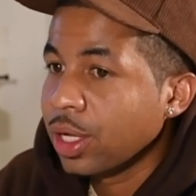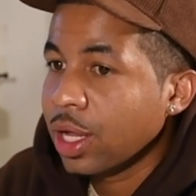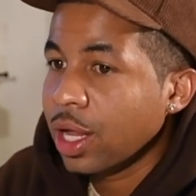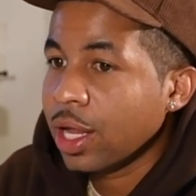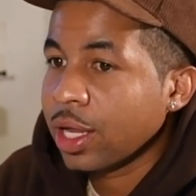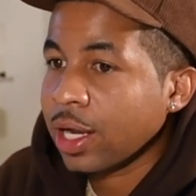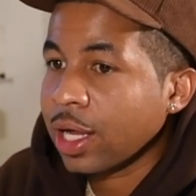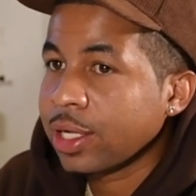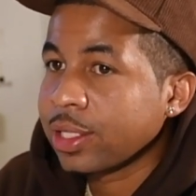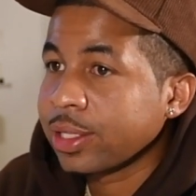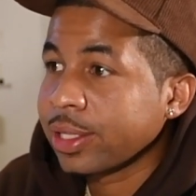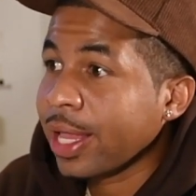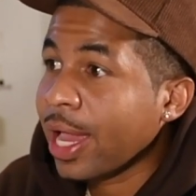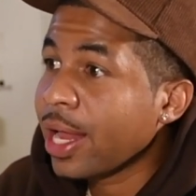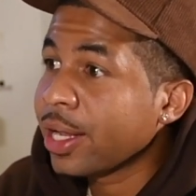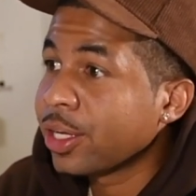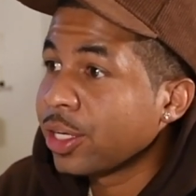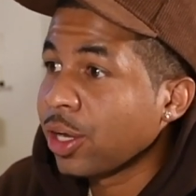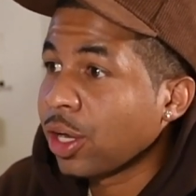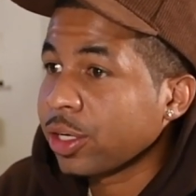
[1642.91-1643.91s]
And I
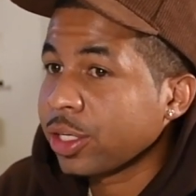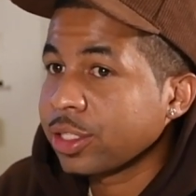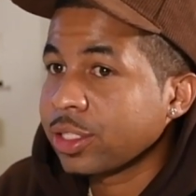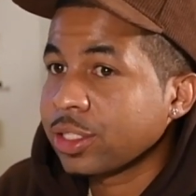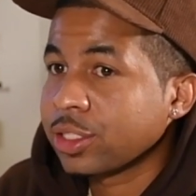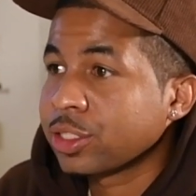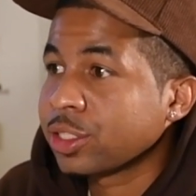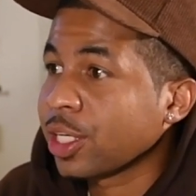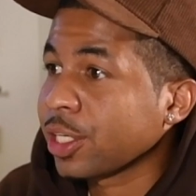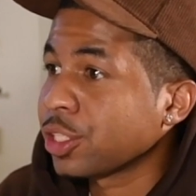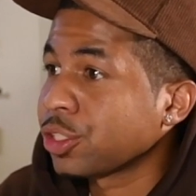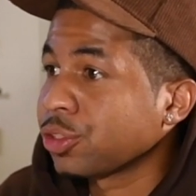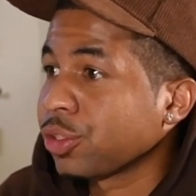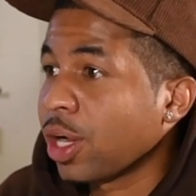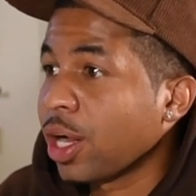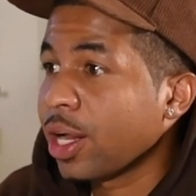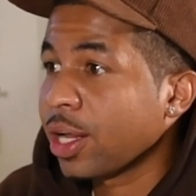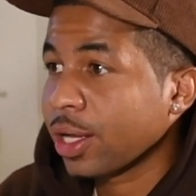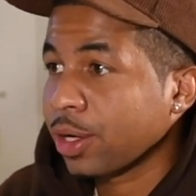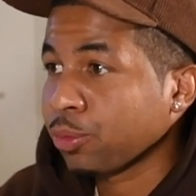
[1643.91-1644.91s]
landed on it second
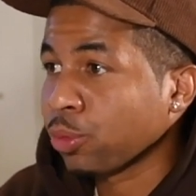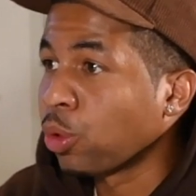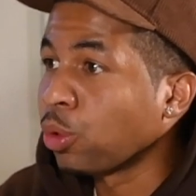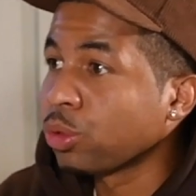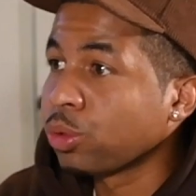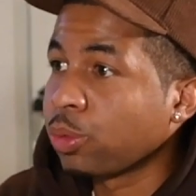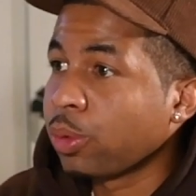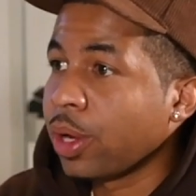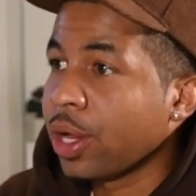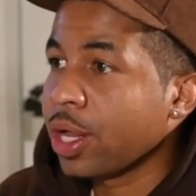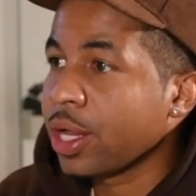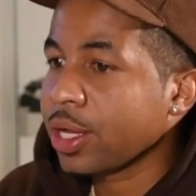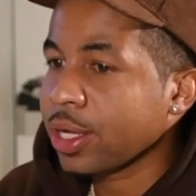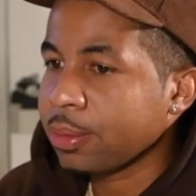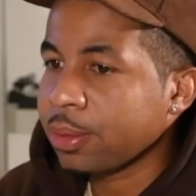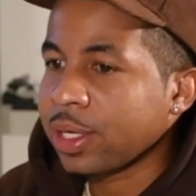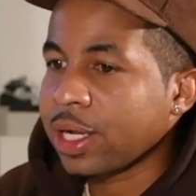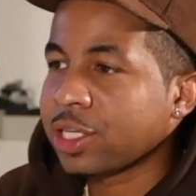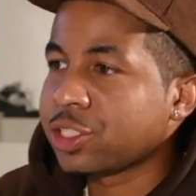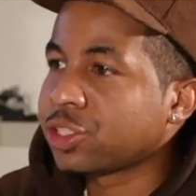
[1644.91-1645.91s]
try, rolled away,
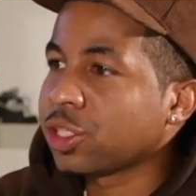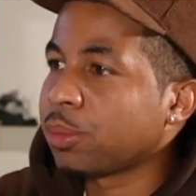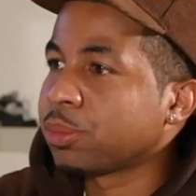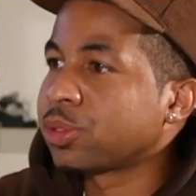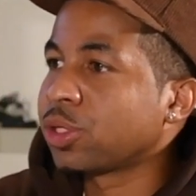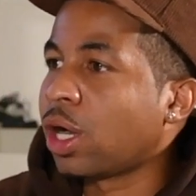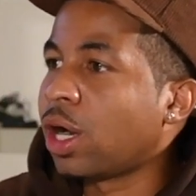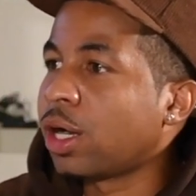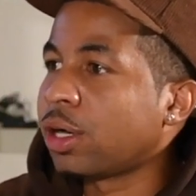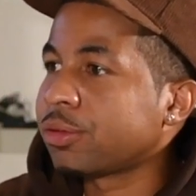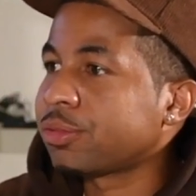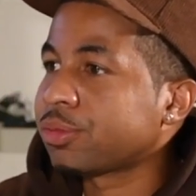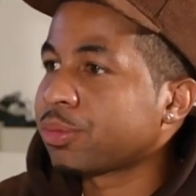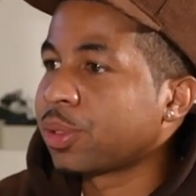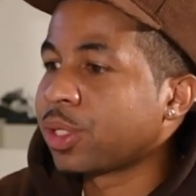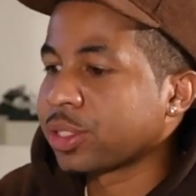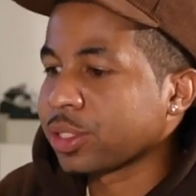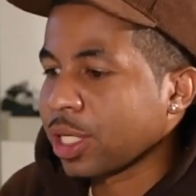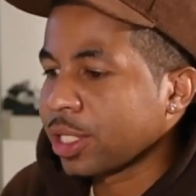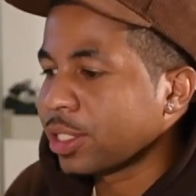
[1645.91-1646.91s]
and I jumped off
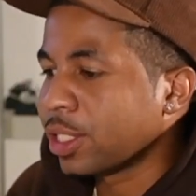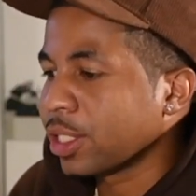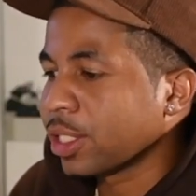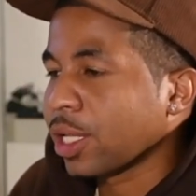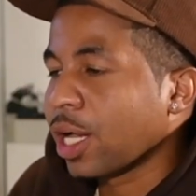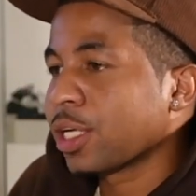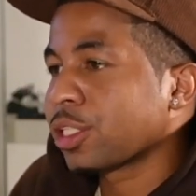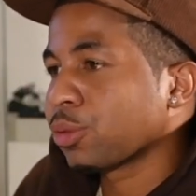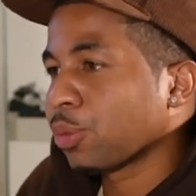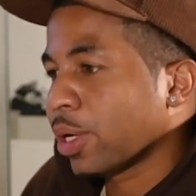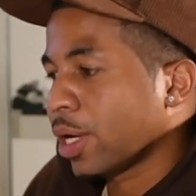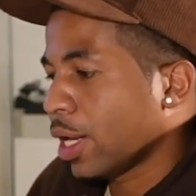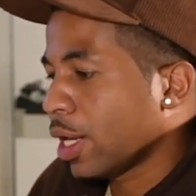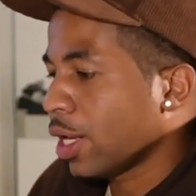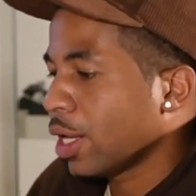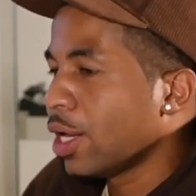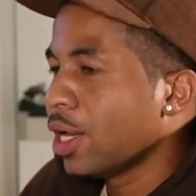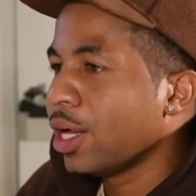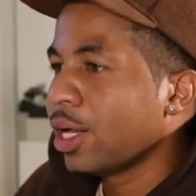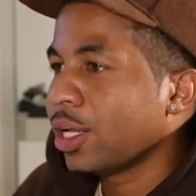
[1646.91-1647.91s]
because I didn't like the way
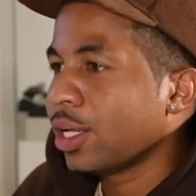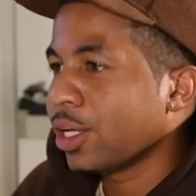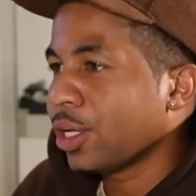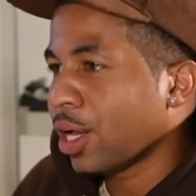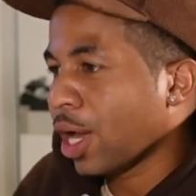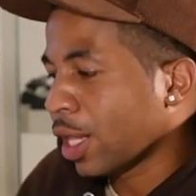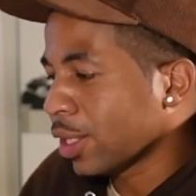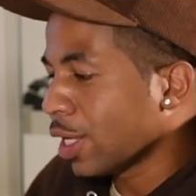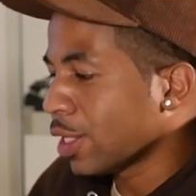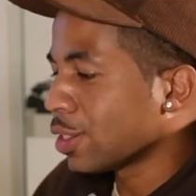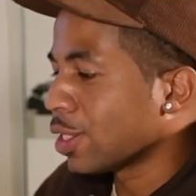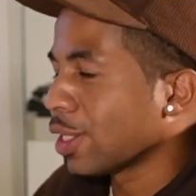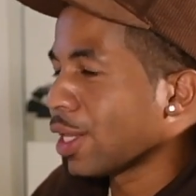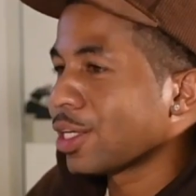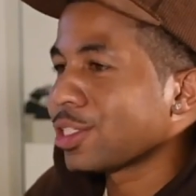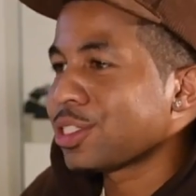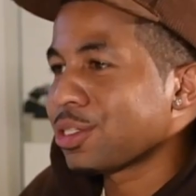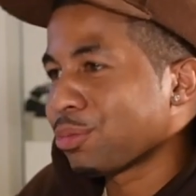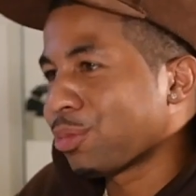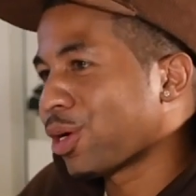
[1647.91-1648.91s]
I like to
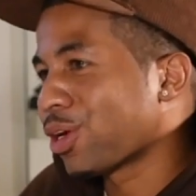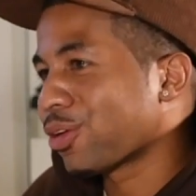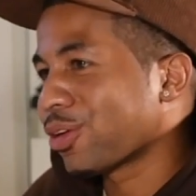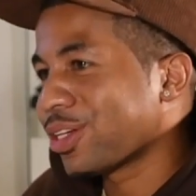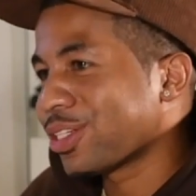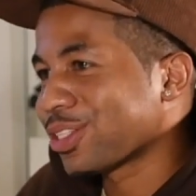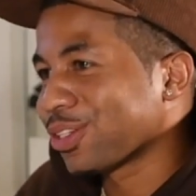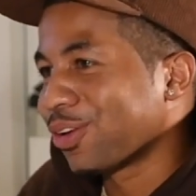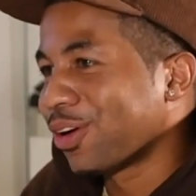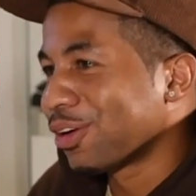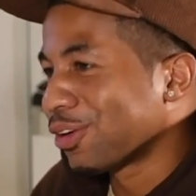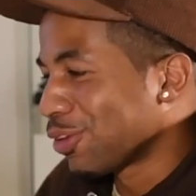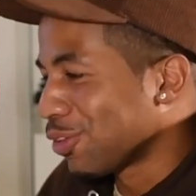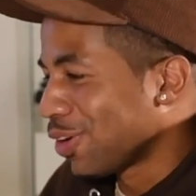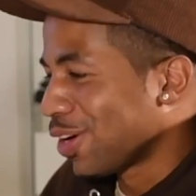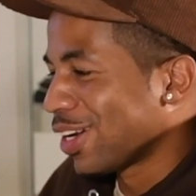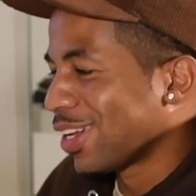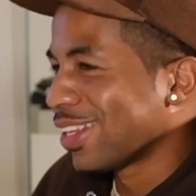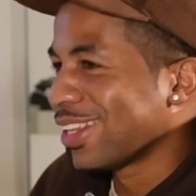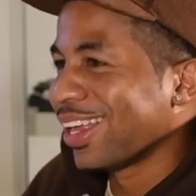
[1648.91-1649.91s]
land shit buttery. So I don't
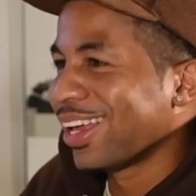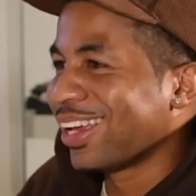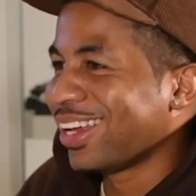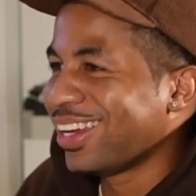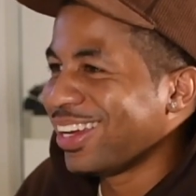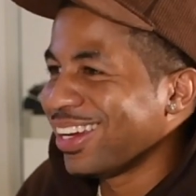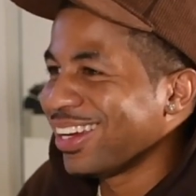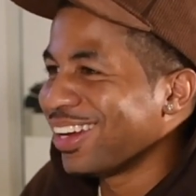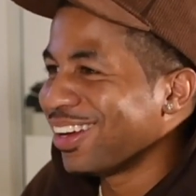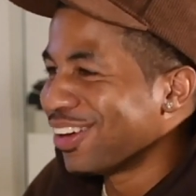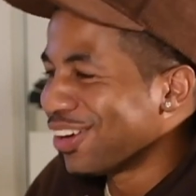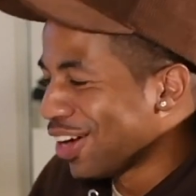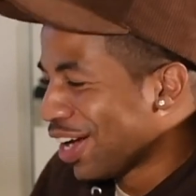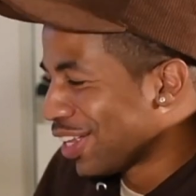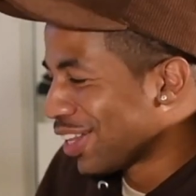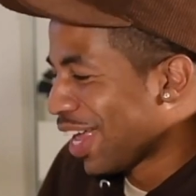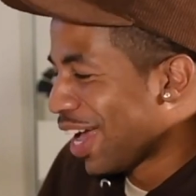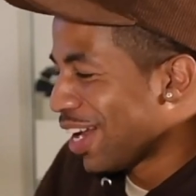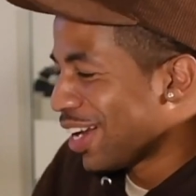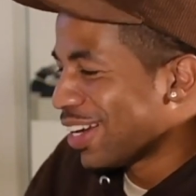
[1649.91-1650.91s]
want to I
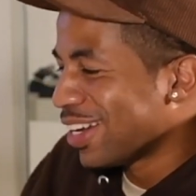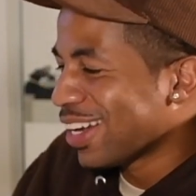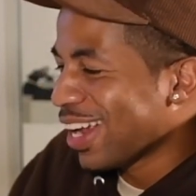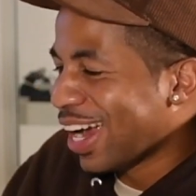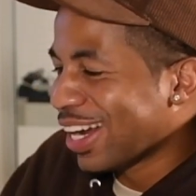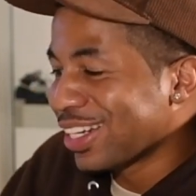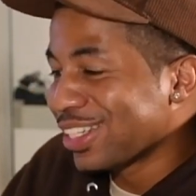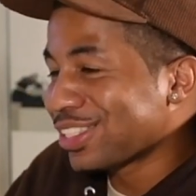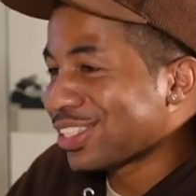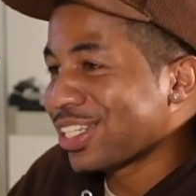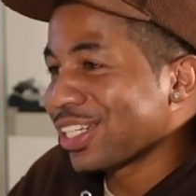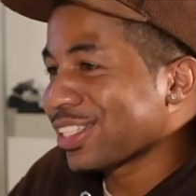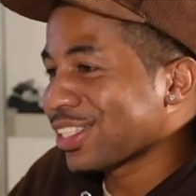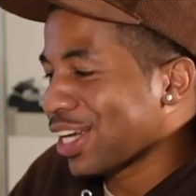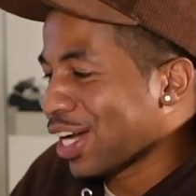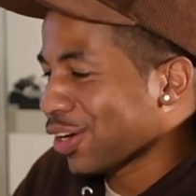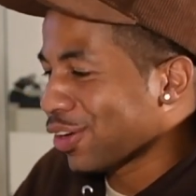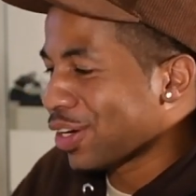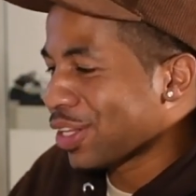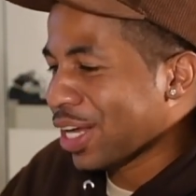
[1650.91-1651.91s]
landed. I didn't tic
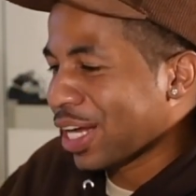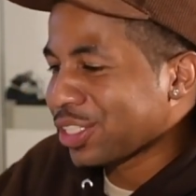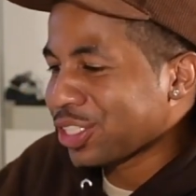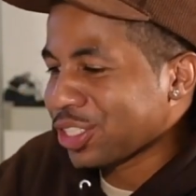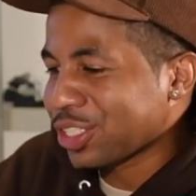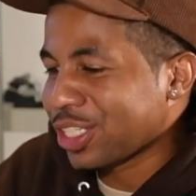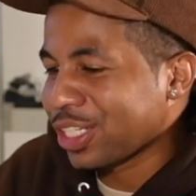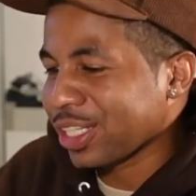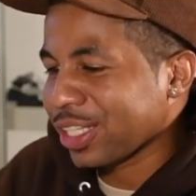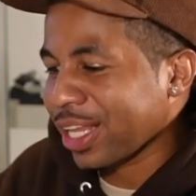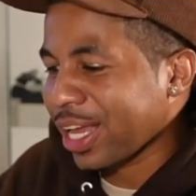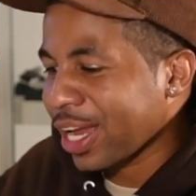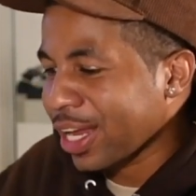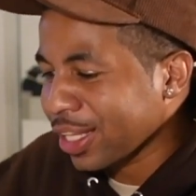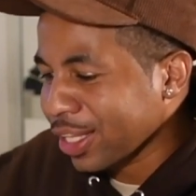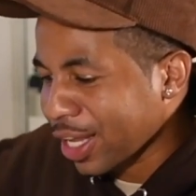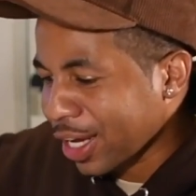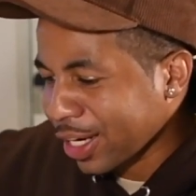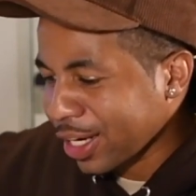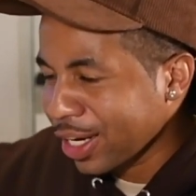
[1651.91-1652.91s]
tac or anything. I just didn't
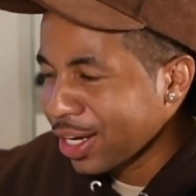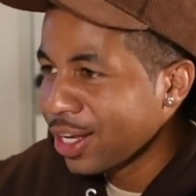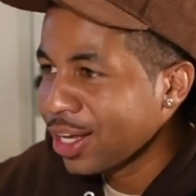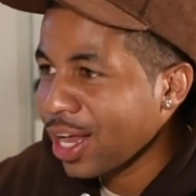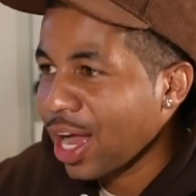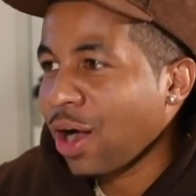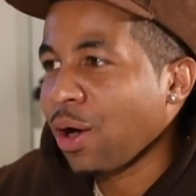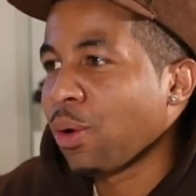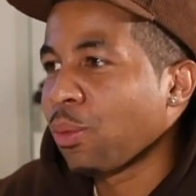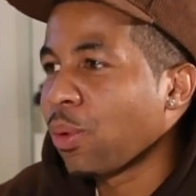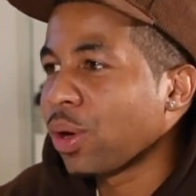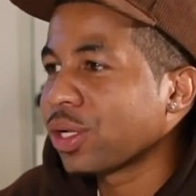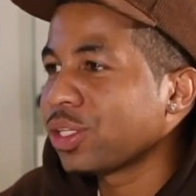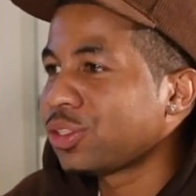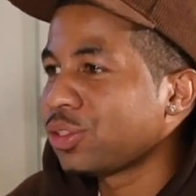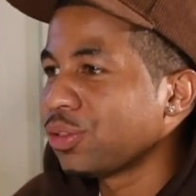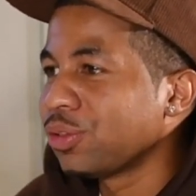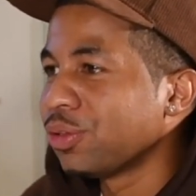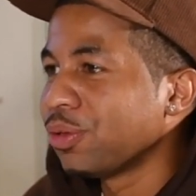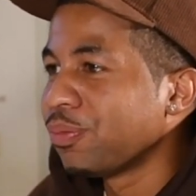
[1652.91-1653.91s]
land like how I wanted
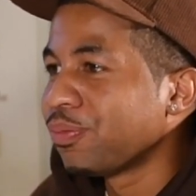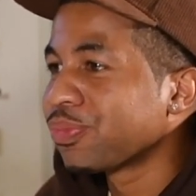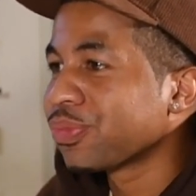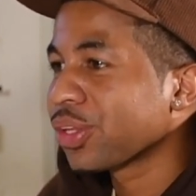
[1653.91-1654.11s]
to.